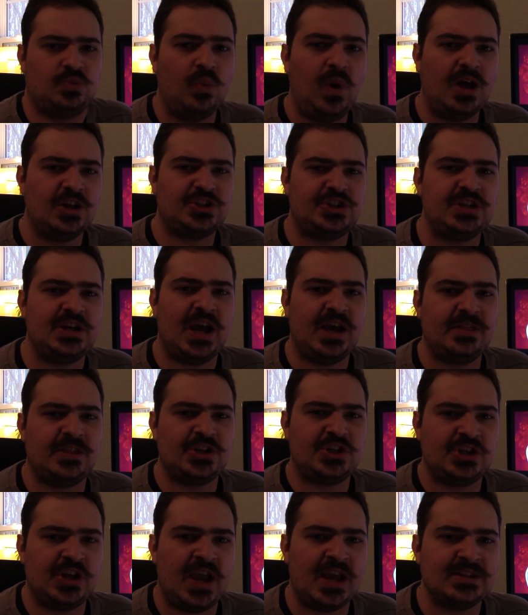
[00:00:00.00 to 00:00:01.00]
while she got the
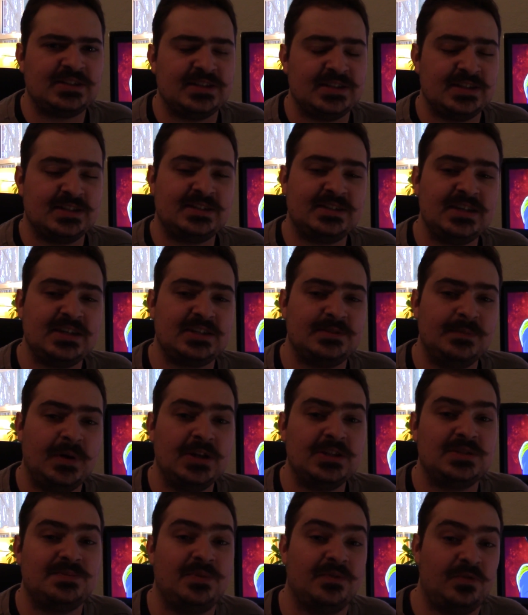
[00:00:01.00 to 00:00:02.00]
chance in the 6
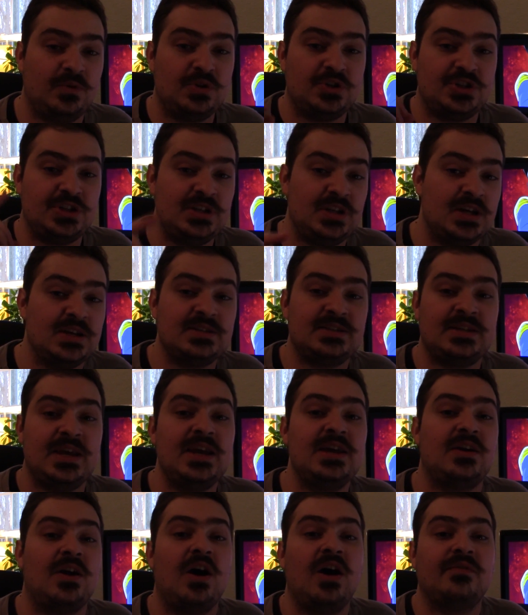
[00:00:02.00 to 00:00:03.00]
months before she does
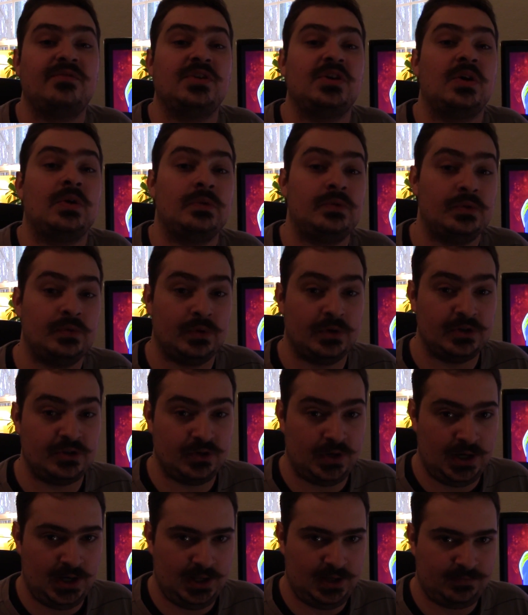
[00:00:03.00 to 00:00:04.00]
take off to go do her
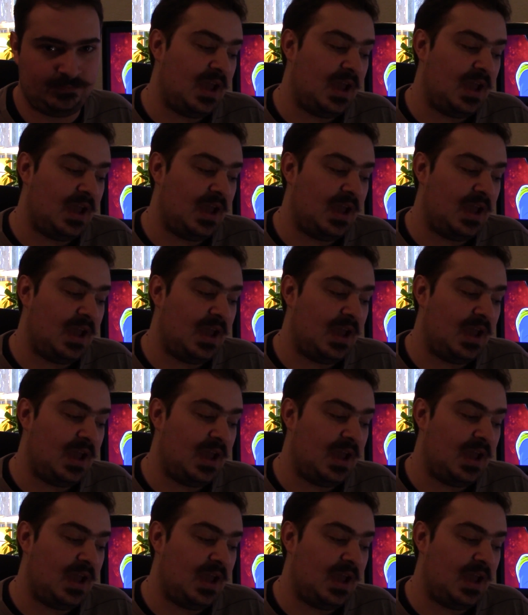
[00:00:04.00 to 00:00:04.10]
training.